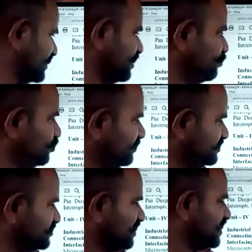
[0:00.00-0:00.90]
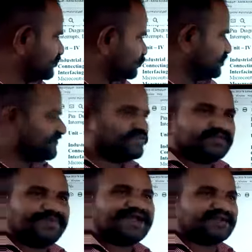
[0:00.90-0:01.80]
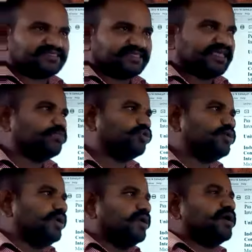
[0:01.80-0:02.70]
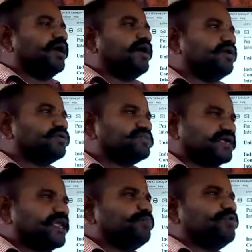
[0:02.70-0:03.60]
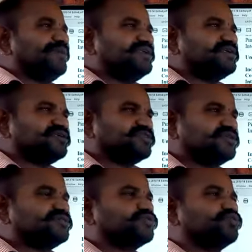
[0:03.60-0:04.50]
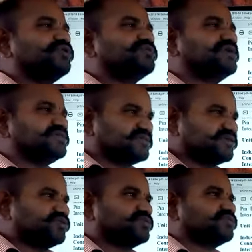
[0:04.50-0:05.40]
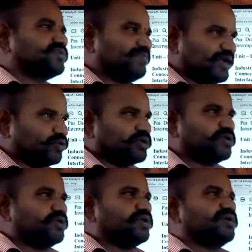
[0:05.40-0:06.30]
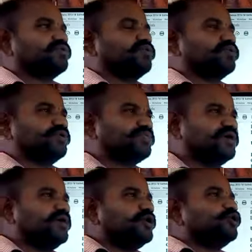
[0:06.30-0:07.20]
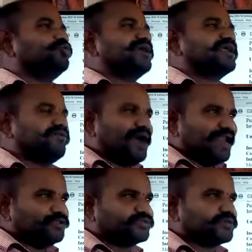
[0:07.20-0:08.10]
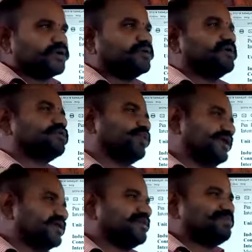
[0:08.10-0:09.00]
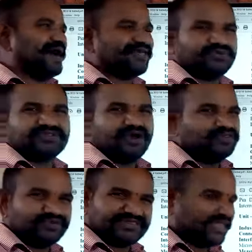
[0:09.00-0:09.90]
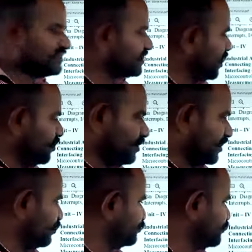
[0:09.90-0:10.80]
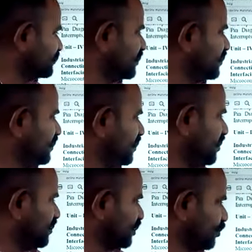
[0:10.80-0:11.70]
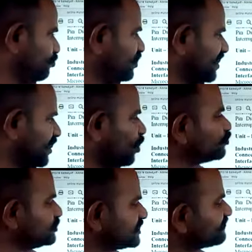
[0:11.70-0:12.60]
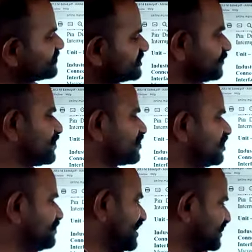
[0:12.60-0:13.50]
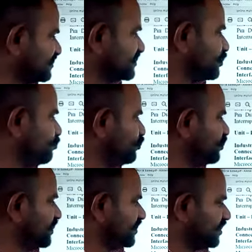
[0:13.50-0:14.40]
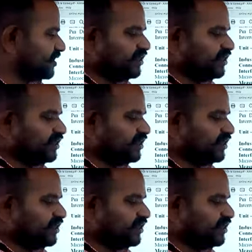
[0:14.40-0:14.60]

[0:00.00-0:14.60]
keyboard, means in order to interface the matrix keyboard, the keyboard main intention is to give the instructions to the microcontroller or to give the numerical values or to enter the passwords, all those things. we are going to use the keyboard, and how to interface that particular matrix keyboard in the